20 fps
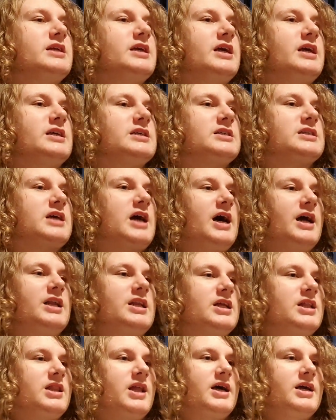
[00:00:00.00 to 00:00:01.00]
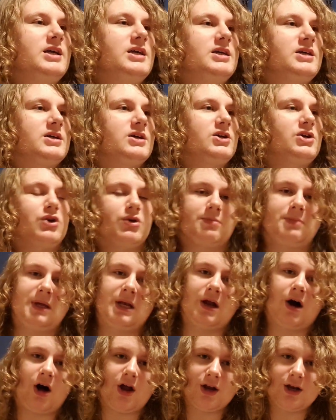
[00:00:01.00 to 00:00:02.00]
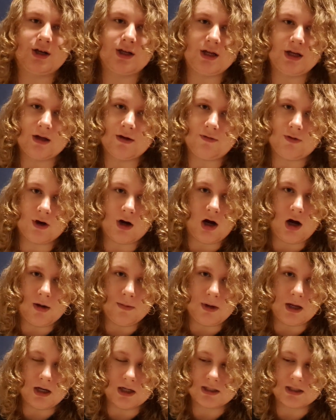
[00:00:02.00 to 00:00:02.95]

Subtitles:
It's kind of like you're being hunted, if you know what I mean.